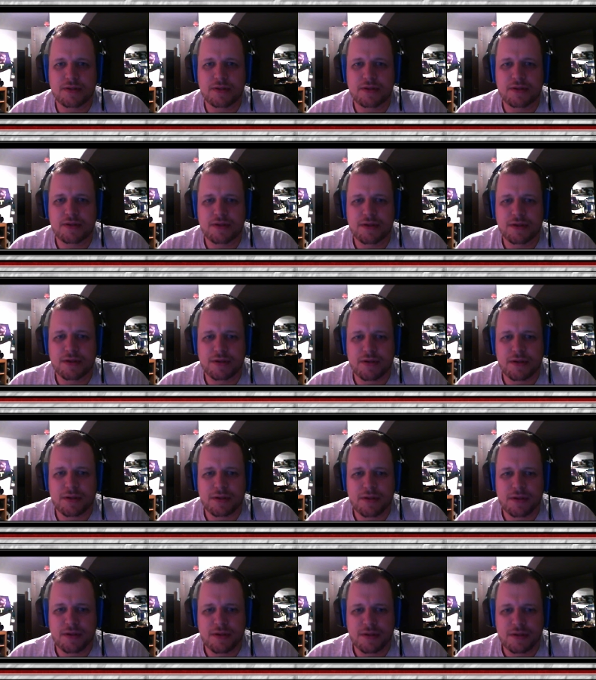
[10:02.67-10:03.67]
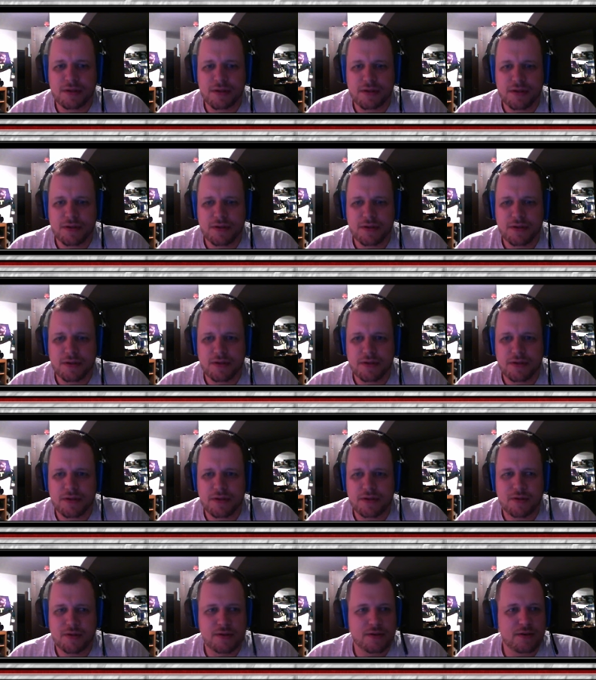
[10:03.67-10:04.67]

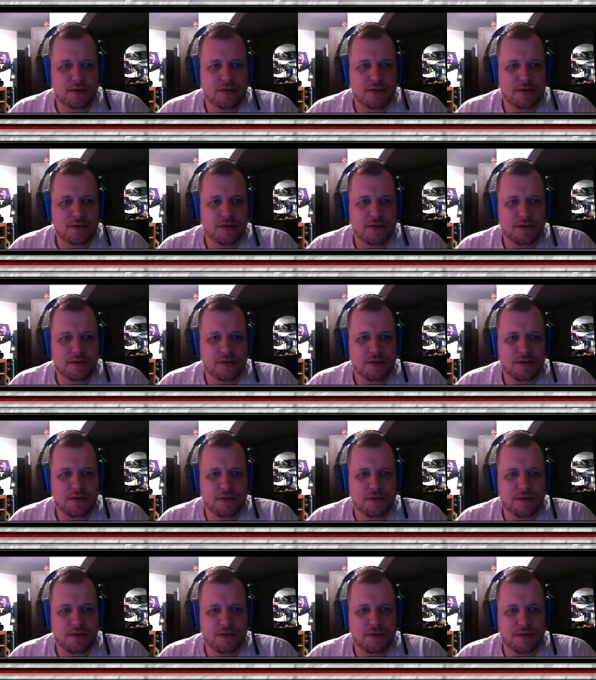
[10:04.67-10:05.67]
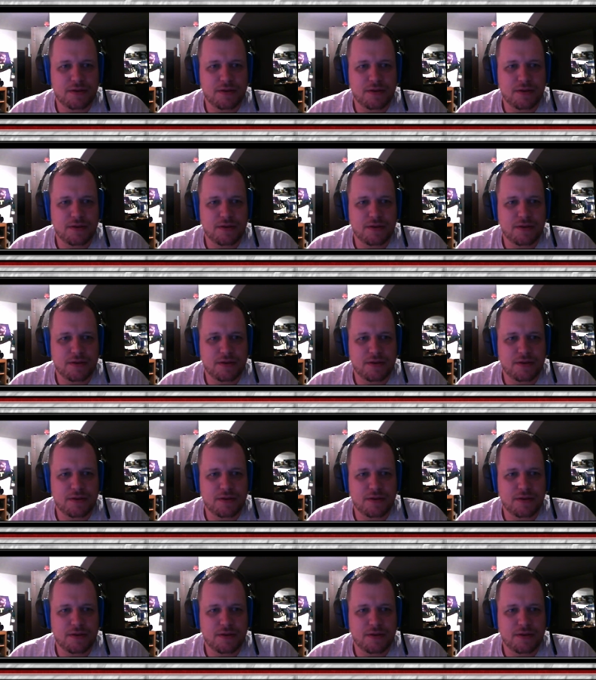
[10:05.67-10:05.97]
[no speech]